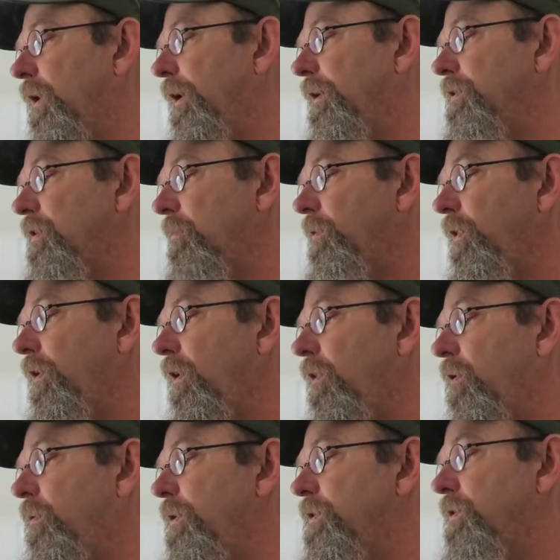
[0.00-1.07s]
like some of the
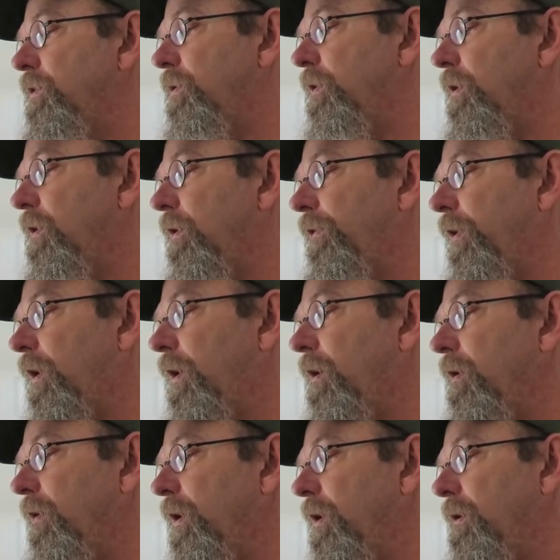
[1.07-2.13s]
other ones do that are on the
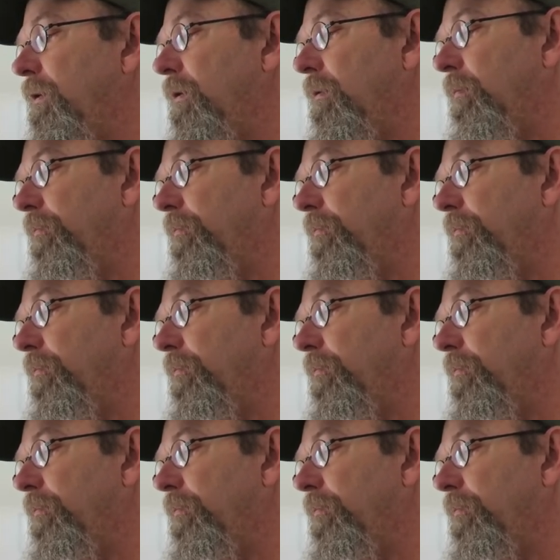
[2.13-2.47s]
higher end.